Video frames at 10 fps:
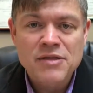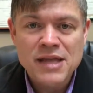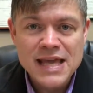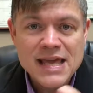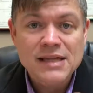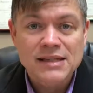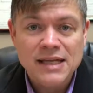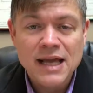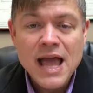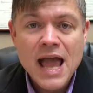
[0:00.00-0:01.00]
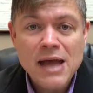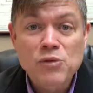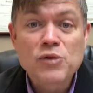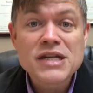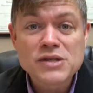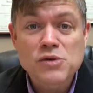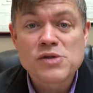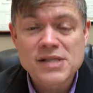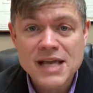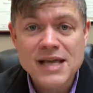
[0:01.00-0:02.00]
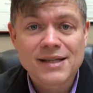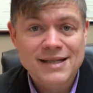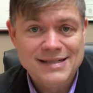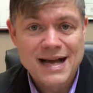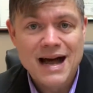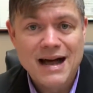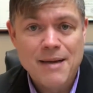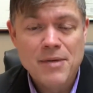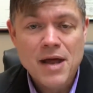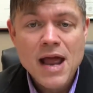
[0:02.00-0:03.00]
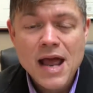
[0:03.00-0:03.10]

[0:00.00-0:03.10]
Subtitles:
the healing and reduce the healing time.